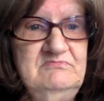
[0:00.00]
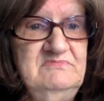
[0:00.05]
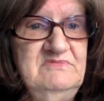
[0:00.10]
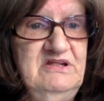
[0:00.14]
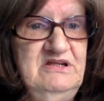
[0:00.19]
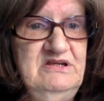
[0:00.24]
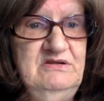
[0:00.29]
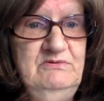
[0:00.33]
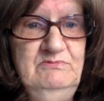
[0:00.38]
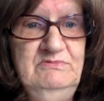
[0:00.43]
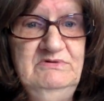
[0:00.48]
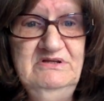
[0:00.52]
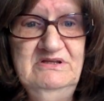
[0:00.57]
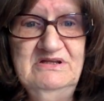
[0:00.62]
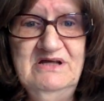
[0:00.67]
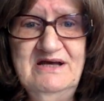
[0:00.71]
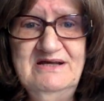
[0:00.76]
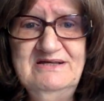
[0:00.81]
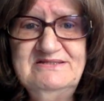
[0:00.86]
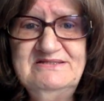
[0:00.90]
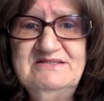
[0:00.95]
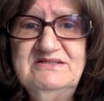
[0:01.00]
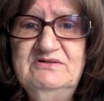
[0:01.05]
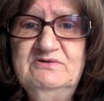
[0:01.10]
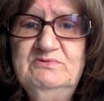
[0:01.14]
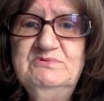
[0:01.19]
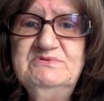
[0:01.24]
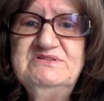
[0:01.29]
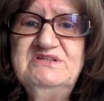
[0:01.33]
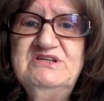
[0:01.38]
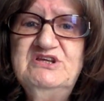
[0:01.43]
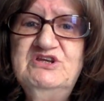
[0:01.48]
Then he realized that
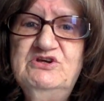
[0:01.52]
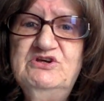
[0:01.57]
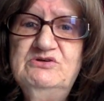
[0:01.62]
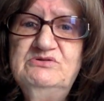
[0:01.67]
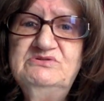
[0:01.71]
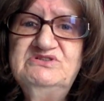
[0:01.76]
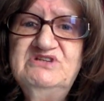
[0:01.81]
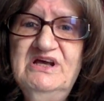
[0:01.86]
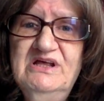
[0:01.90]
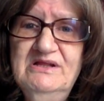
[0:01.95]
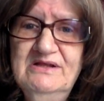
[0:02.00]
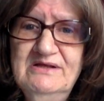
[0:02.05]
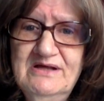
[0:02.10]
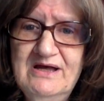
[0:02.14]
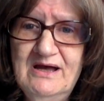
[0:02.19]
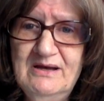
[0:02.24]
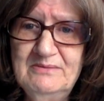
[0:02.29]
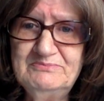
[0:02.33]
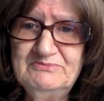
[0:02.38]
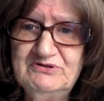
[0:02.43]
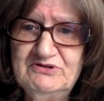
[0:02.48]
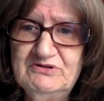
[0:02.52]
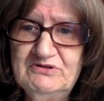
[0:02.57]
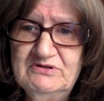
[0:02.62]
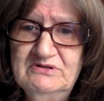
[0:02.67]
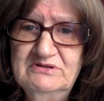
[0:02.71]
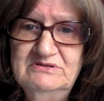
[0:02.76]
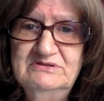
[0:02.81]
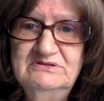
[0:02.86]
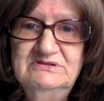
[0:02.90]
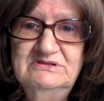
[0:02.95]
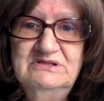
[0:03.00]
it was a huge helicopter.
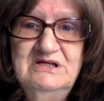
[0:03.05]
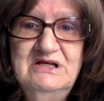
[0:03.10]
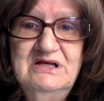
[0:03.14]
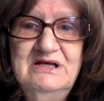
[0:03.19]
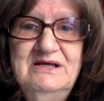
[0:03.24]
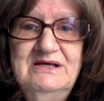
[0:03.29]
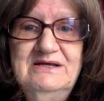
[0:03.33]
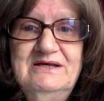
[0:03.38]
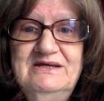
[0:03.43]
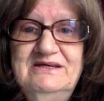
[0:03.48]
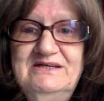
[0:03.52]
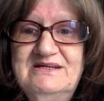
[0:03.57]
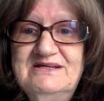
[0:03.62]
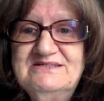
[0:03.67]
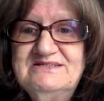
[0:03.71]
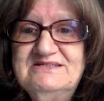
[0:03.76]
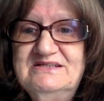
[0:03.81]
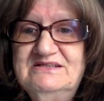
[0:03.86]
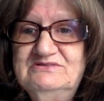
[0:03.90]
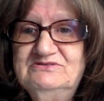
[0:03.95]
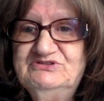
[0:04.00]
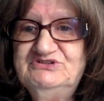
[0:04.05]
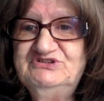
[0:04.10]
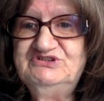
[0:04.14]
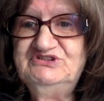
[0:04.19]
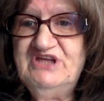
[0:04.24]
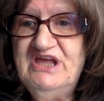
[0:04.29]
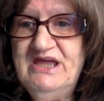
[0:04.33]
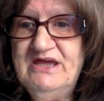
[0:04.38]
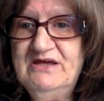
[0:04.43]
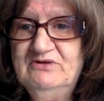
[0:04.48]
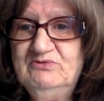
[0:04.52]
He doesn't
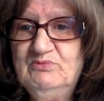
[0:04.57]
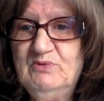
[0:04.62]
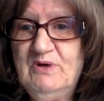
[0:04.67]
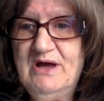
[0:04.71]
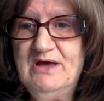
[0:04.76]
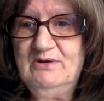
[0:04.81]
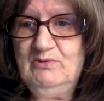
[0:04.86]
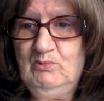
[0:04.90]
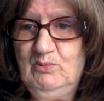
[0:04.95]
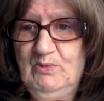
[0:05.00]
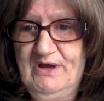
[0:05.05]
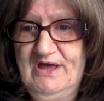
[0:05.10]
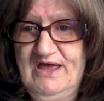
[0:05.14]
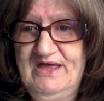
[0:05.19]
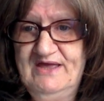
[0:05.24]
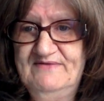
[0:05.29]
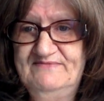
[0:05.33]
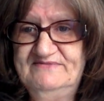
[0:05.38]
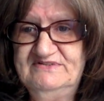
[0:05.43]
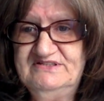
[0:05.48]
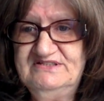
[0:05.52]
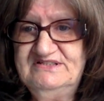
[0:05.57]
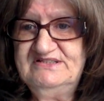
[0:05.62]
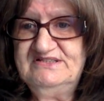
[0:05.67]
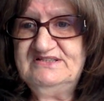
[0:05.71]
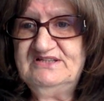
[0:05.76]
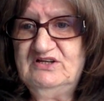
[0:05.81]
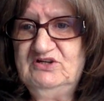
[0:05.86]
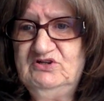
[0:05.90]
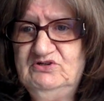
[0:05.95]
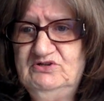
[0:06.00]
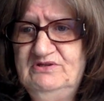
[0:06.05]
understand right away if this is
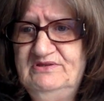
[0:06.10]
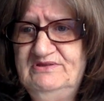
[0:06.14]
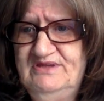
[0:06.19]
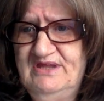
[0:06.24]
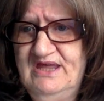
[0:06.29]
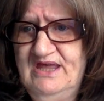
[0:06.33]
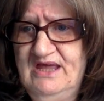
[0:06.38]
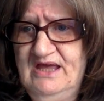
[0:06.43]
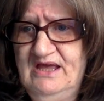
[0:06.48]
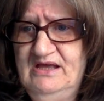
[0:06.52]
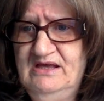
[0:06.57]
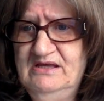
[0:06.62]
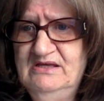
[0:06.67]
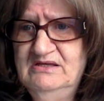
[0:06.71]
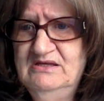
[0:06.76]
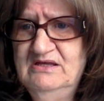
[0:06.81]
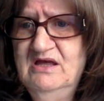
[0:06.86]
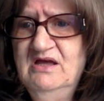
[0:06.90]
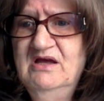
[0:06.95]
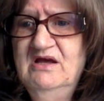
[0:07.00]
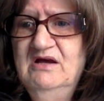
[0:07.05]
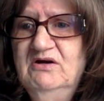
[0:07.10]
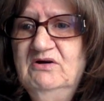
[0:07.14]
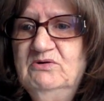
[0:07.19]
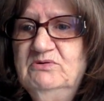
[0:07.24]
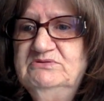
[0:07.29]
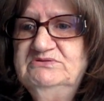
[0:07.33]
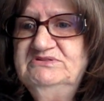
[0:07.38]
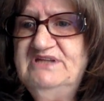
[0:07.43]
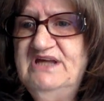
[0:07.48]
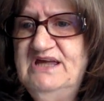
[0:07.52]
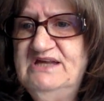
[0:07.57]
a good thing
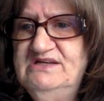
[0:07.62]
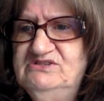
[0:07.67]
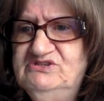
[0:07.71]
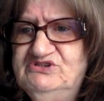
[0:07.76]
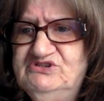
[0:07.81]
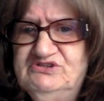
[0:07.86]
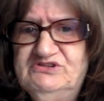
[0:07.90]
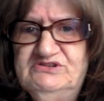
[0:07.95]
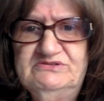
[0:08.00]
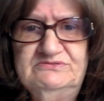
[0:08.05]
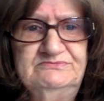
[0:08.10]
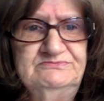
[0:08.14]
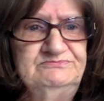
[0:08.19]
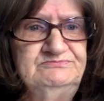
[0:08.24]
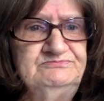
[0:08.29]
or danger.